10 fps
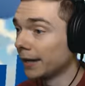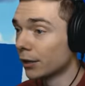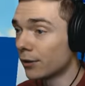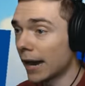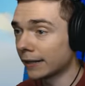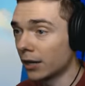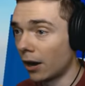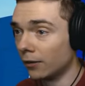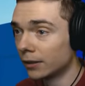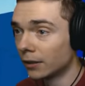I need a
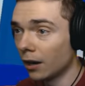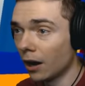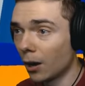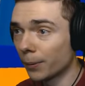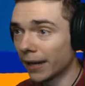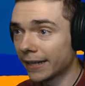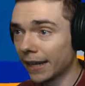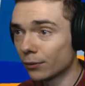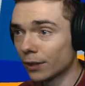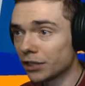ragdoll. Oh, but I
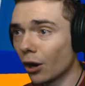can't reach.